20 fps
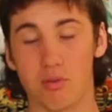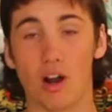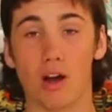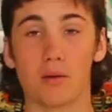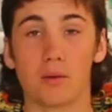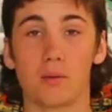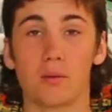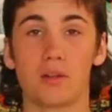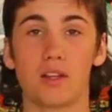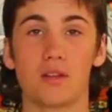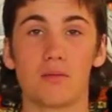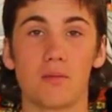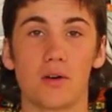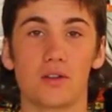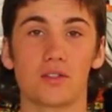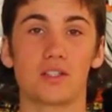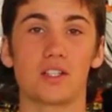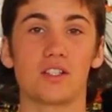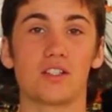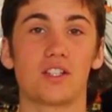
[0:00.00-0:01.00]
probably the
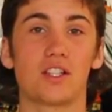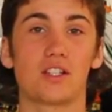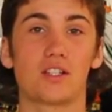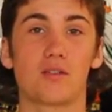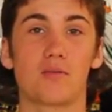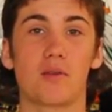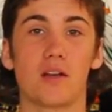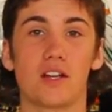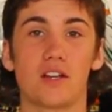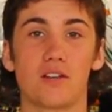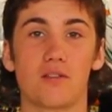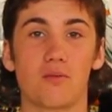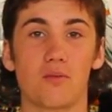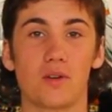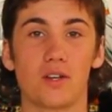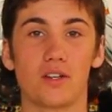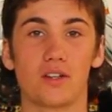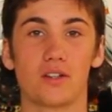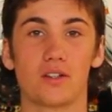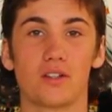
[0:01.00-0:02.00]
most anticipated
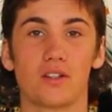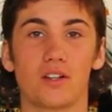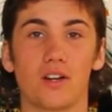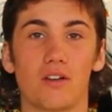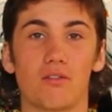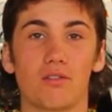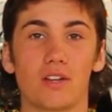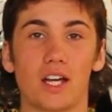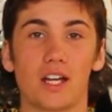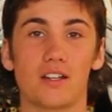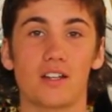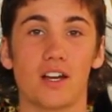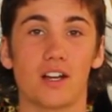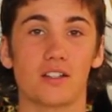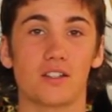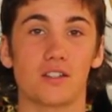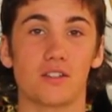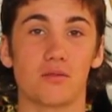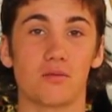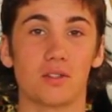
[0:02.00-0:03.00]
wheel of
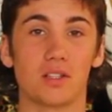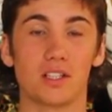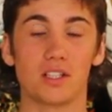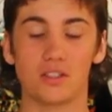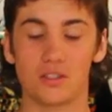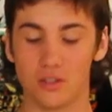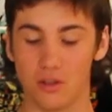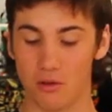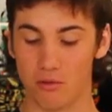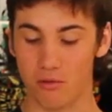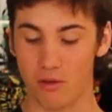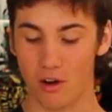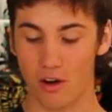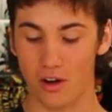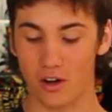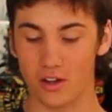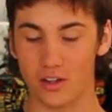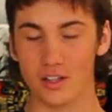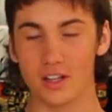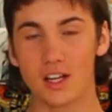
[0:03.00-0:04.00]
Landyachts' release so
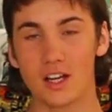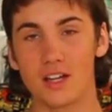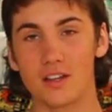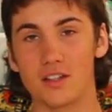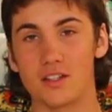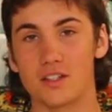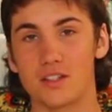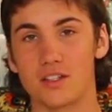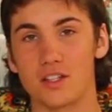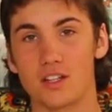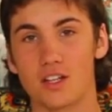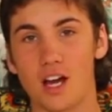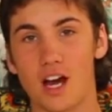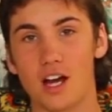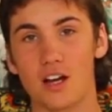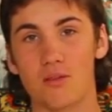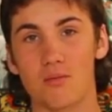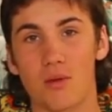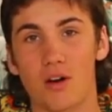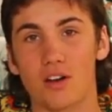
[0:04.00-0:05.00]
far. This is the
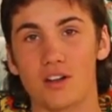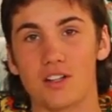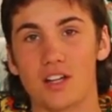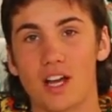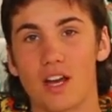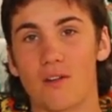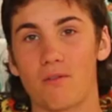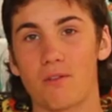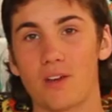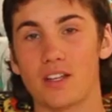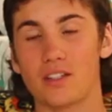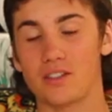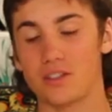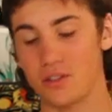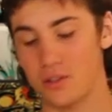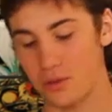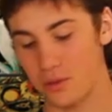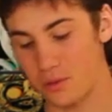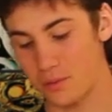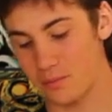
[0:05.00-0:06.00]
Martin
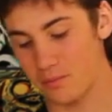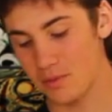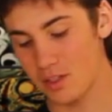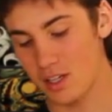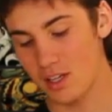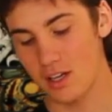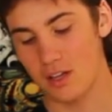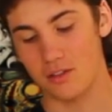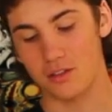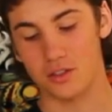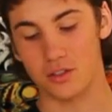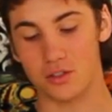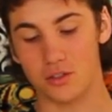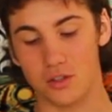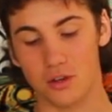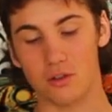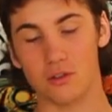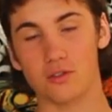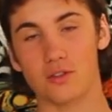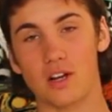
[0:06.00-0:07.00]
FSU, the
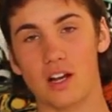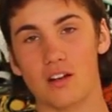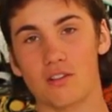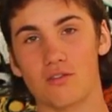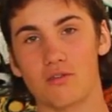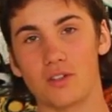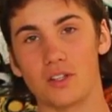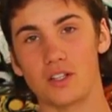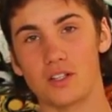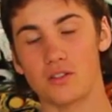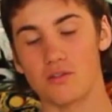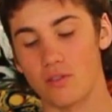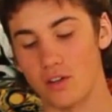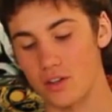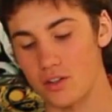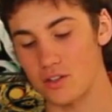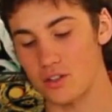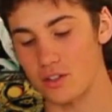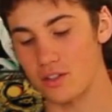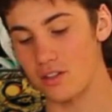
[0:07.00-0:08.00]
stone ground finish
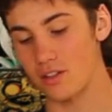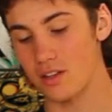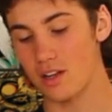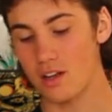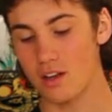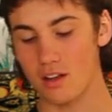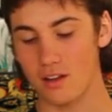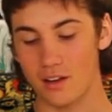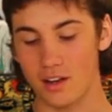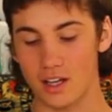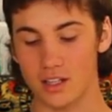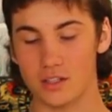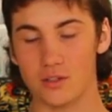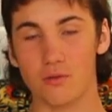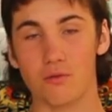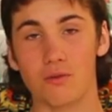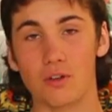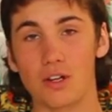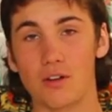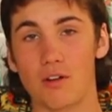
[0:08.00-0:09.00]
version. Nice
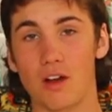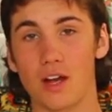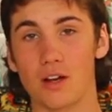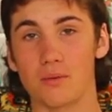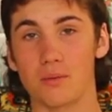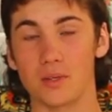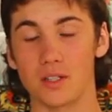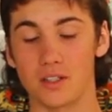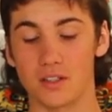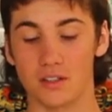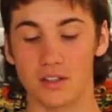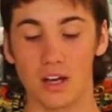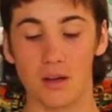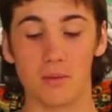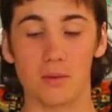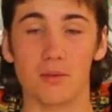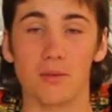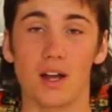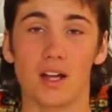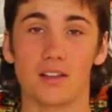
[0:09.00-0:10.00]
freeride wheel.
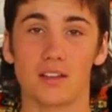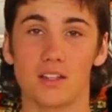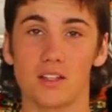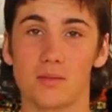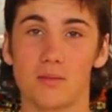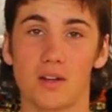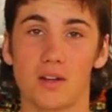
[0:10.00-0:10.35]
I've been riding these